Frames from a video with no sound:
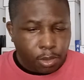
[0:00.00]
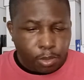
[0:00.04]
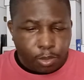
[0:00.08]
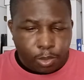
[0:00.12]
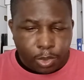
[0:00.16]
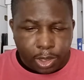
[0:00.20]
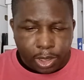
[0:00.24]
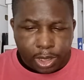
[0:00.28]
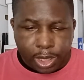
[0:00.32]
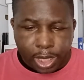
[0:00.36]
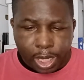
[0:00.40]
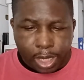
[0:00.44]

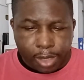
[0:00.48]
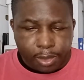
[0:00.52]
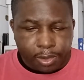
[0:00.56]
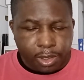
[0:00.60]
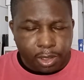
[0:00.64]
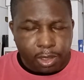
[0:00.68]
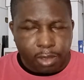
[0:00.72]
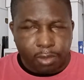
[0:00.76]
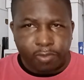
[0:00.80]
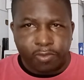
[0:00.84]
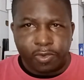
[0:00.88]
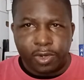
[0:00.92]
We got
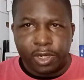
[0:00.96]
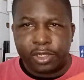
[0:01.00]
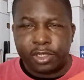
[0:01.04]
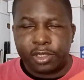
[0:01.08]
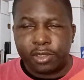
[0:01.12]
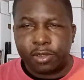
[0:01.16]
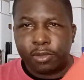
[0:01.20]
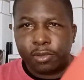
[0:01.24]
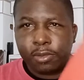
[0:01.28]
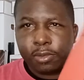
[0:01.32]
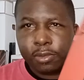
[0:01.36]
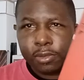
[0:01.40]
the
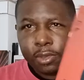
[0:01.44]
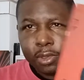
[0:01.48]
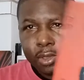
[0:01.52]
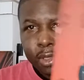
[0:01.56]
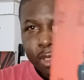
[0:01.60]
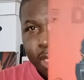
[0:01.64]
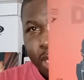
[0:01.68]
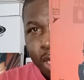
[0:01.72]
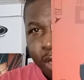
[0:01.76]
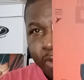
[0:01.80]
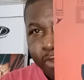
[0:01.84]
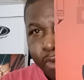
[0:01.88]
original
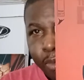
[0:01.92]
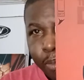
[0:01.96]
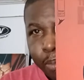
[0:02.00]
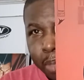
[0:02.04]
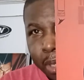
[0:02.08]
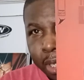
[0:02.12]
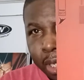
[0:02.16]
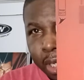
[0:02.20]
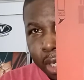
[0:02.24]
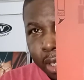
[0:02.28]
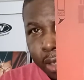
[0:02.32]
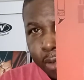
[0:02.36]
cover
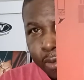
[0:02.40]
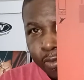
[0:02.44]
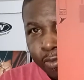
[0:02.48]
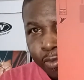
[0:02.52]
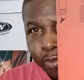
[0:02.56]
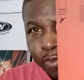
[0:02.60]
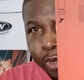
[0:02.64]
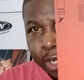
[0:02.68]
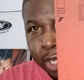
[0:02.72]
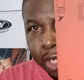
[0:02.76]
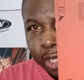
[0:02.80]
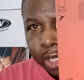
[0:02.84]
B,
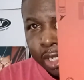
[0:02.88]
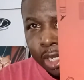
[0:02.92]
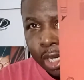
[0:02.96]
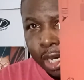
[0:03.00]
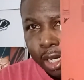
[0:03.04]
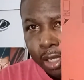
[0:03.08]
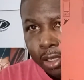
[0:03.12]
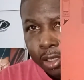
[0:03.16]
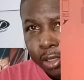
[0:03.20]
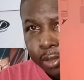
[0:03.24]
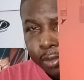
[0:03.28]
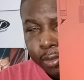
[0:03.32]

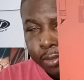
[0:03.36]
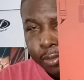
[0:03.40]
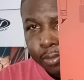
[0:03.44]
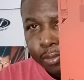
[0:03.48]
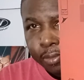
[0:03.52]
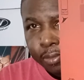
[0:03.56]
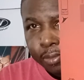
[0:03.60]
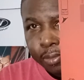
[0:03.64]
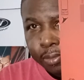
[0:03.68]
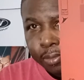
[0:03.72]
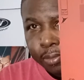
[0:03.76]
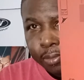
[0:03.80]
recolored.
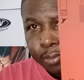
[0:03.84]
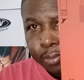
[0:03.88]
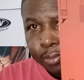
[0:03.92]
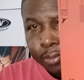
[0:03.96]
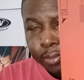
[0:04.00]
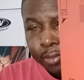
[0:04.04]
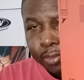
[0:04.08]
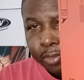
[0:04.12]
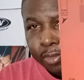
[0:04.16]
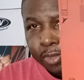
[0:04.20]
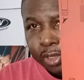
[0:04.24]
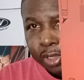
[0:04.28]

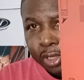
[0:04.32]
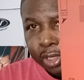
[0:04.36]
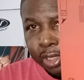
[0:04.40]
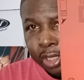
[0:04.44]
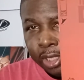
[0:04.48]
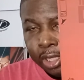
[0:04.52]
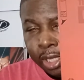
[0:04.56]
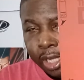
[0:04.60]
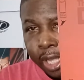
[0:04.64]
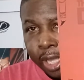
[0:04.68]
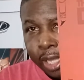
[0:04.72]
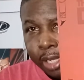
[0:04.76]

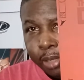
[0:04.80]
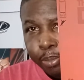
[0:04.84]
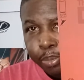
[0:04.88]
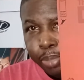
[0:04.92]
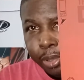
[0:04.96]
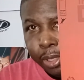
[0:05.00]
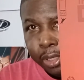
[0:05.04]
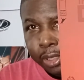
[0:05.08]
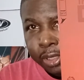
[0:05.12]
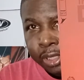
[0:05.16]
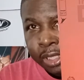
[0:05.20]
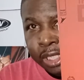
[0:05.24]
Glenn
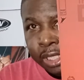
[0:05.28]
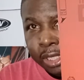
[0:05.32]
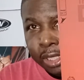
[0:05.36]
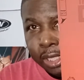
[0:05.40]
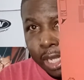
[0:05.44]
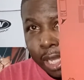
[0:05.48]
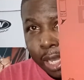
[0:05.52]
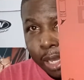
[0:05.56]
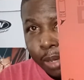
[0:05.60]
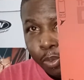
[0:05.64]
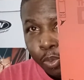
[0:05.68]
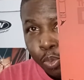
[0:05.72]
putting in
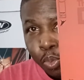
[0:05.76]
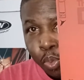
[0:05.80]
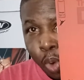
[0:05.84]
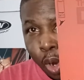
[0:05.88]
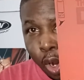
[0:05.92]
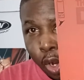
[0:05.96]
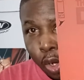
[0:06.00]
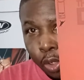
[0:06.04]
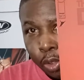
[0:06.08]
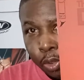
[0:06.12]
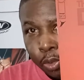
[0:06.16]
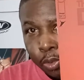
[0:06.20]
that
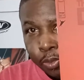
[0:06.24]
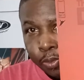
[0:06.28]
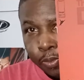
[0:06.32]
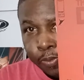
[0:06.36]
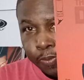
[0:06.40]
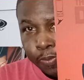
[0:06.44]
work.